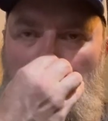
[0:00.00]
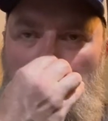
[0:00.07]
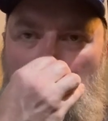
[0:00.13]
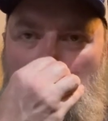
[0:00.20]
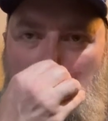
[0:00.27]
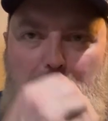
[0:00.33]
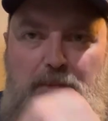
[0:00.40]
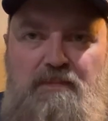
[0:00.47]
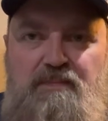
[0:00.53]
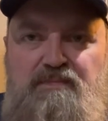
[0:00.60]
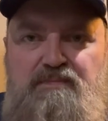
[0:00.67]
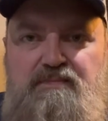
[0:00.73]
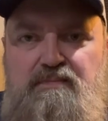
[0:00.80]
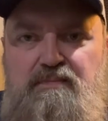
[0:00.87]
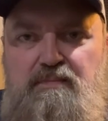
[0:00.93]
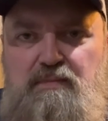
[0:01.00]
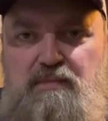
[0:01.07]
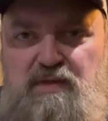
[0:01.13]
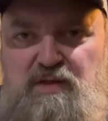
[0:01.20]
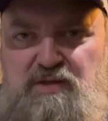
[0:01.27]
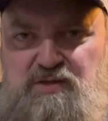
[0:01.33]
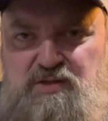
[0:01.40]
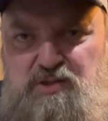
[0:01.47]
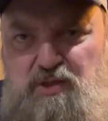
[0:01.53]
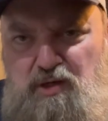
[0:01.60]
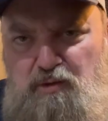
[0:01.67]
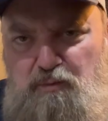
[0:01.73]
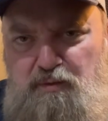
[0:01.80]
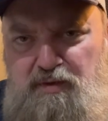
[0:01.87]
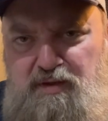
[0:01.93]
Um,
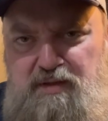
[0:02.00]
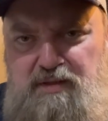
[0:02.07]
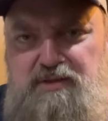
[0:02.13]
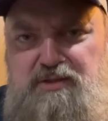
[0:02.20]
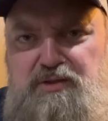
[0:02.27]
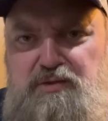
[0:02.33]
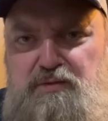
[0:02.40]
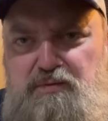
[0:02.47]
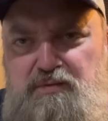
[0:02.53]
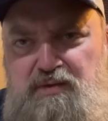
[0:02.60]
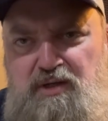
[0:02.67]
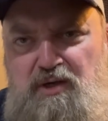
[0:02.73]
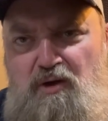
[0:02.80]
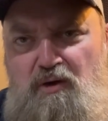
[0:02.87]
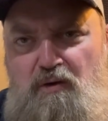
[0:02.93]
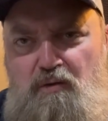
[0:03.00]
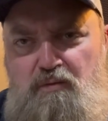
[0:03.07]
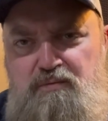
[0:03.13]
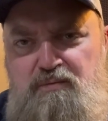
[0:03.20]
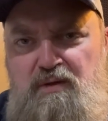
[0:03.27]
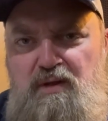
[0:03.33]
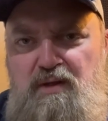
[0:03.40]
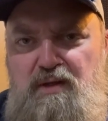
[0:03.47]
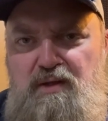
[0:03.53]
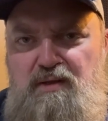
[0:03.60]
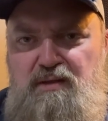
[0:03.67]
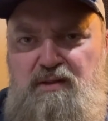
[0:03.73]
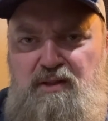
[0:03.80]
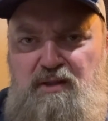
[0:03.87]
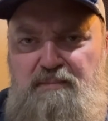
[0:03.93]
start with a tune called
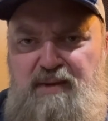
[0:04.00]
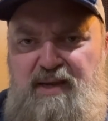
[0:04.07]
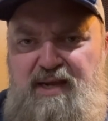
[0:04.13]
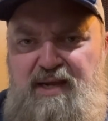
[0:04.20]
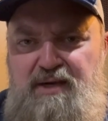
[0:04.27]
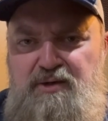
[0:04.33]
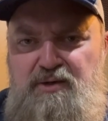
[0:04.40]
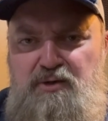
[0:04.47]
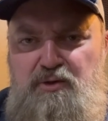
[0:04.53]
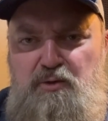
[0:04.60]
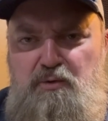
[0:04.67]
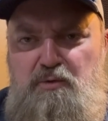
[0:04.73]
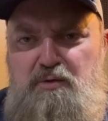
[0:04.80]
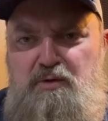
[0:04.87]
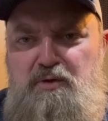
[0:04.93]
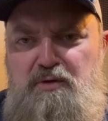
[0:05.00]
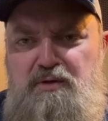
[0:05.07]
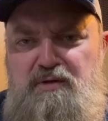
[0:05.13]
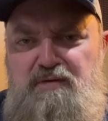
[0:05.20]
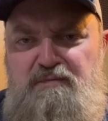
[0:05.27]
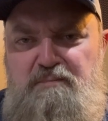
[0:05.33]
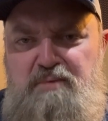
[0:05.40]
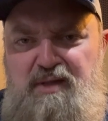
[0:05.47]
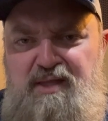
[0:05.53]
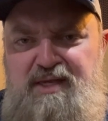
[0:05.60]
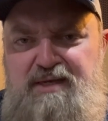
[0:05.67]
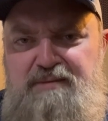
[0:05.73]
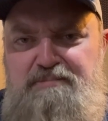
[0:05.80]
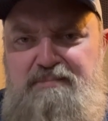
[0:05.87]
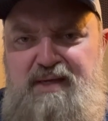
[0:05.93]
"The Man Who Could Have
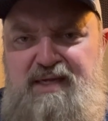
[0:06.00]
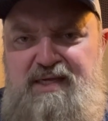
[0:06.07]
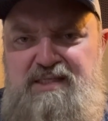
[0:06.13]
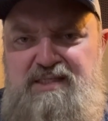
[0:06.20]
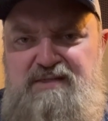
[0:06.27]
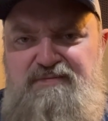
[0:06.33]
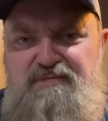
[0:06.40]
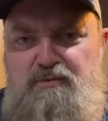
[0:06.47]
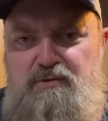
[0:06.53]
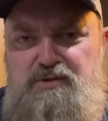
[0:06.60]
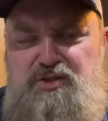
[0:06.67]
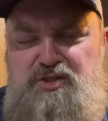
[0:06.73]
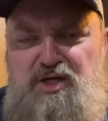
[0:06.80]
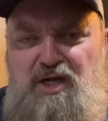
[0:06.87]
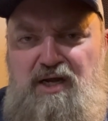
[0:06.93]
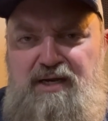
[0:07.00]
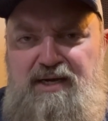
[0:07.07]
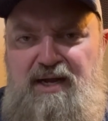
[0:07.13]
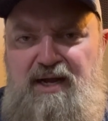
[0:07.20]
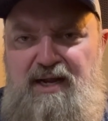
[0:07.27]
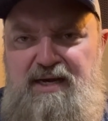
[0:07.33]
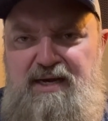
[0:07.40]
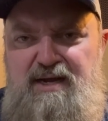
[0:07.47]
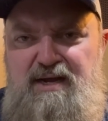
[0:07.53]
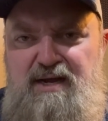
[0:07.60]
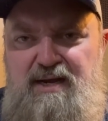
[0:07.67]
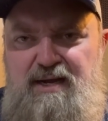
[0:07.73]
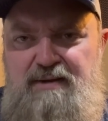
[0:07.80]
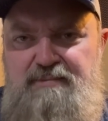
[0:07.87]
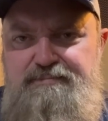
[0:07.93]
Played Bass for Sha Na
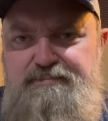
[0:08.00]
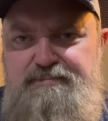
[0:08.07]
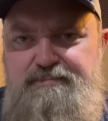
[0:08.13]
Na."